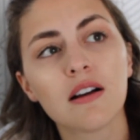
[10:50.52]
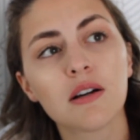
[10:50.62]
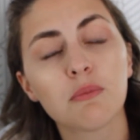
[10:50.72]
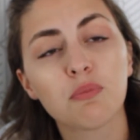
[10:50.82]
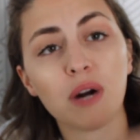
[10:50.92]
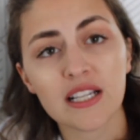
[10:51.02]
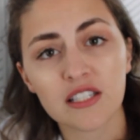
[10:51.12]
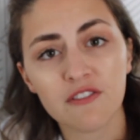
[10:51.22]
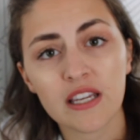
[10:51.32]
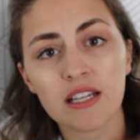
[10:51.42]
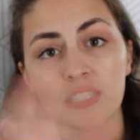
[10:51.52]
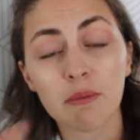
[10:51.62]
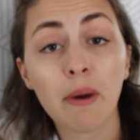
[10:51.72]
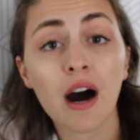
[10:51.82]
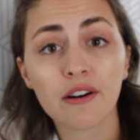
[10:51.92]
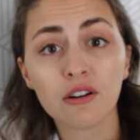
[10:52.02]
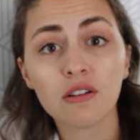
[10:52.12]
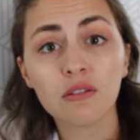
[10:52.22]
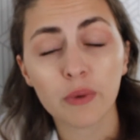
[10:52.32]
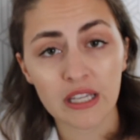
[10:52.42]
breastfeeding to
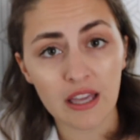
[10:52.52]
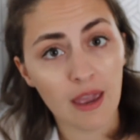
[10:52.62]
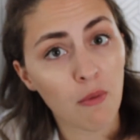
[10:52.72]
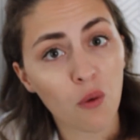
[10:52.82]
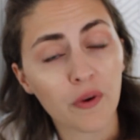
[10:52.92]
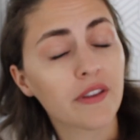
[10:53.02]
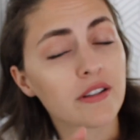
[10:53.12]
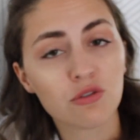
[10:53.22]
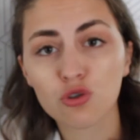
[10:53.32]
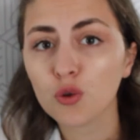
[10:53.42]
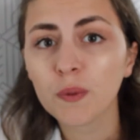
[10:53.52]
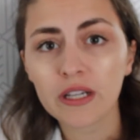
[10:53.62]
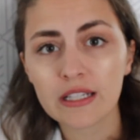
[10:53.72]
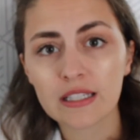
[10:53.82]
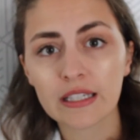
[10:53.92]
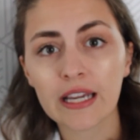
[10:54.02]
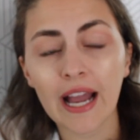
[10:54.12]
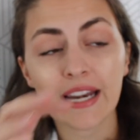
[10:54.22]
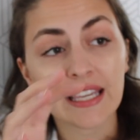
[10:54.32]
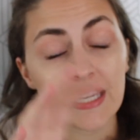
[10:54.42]
bottle when he came home with us super easily,
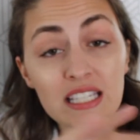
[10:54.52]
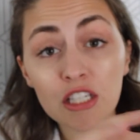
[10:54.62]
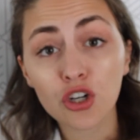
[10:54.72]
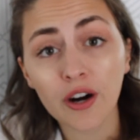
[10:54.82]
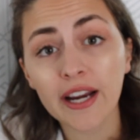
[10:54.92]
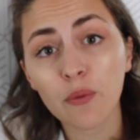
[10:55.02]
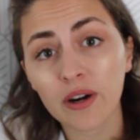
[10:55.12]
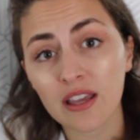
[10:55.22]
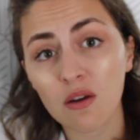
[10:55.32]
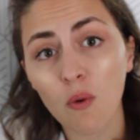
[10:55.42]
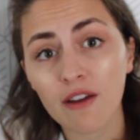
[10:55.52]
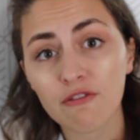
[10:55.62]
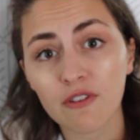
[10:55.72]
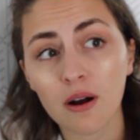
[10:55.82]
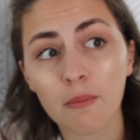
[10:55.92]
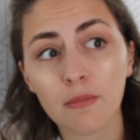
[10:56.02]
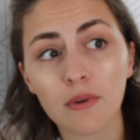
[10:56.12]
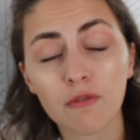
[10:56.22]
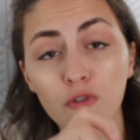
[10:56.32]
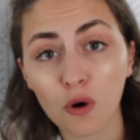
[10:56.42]
and he did great when he went from
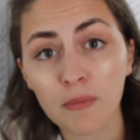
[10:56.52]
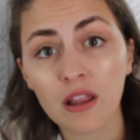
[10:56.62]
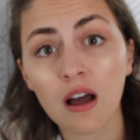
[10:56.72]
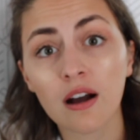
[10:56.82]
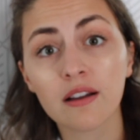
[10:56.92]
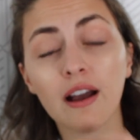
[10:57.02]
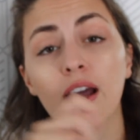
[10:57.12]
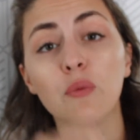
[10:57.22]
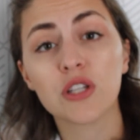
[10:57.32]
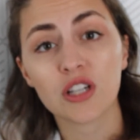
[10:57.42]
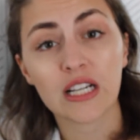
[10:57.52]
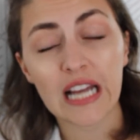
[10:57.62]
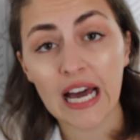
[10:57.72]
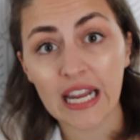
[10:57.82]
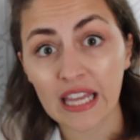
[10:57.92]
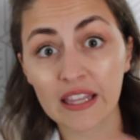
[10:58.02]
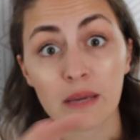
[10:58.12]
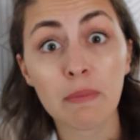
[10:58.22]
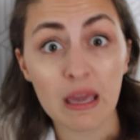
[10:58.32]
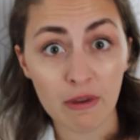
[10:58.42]
formula and we started adding in
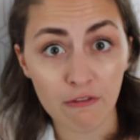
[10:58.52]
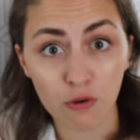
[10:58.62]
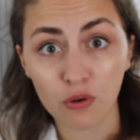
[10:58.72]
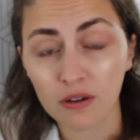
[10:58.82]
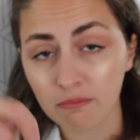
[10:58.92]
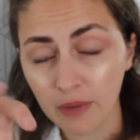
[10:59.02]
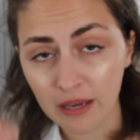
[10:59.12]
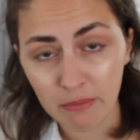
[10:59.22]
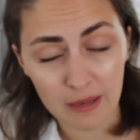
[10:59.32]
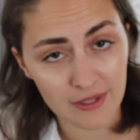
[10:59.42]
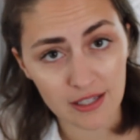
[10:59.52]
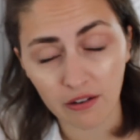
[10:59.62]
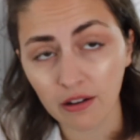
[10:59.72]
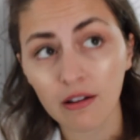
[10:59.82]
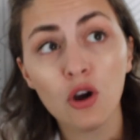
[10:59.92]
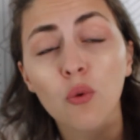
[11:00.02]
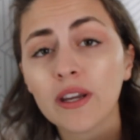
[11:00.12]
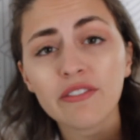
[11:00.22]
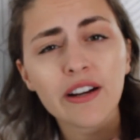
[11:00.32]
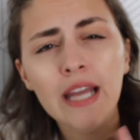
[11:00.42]
like baby food and baby cereal. We
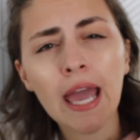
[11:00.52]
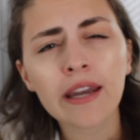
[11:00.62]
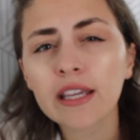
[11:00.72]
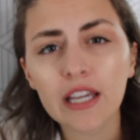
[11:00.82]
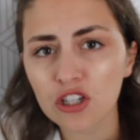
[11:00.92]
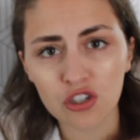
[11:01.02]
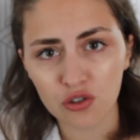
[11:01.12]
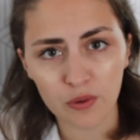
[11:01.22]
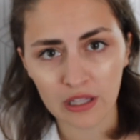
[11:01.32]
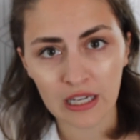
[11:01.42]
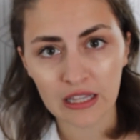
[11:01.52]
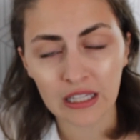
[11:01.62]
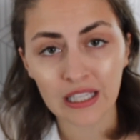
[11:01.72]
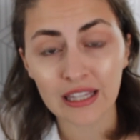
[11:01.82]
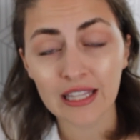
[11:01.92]
never had any issues with anything like